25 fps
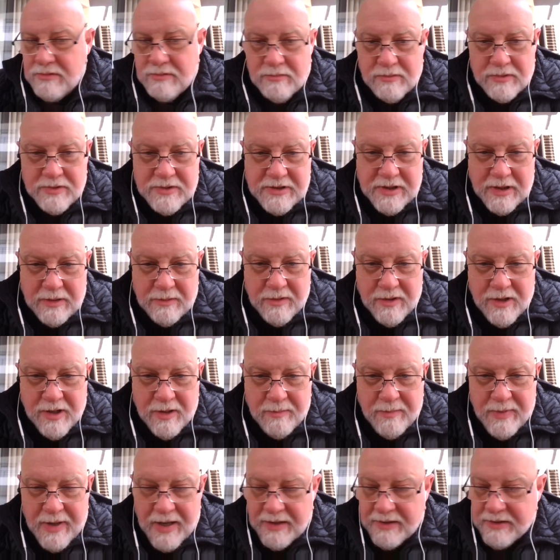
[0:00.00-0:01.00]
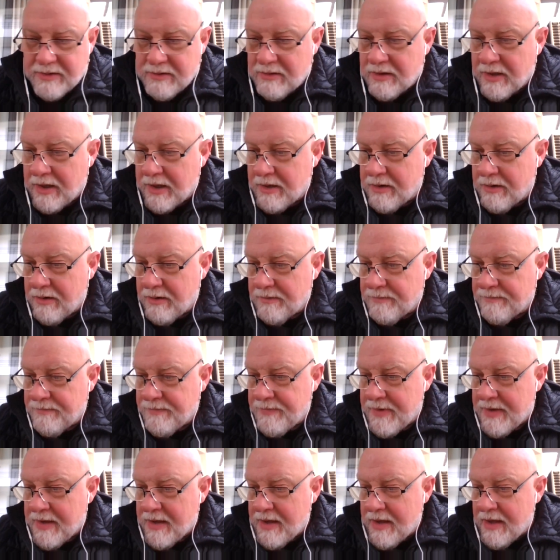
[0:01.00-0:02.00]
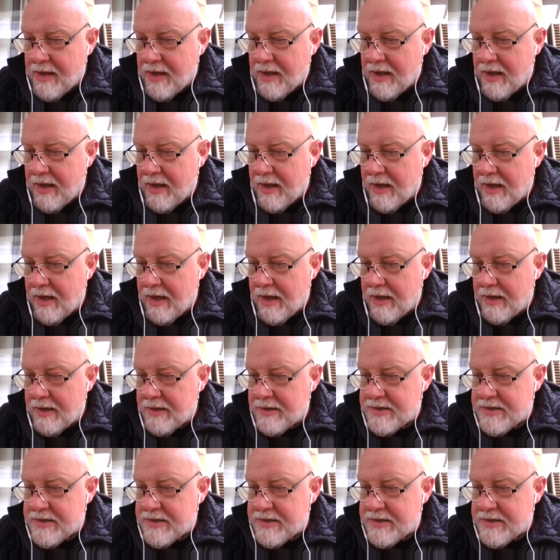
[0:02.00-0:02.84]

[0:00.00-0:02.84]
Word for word: which I will come back to later. Uh,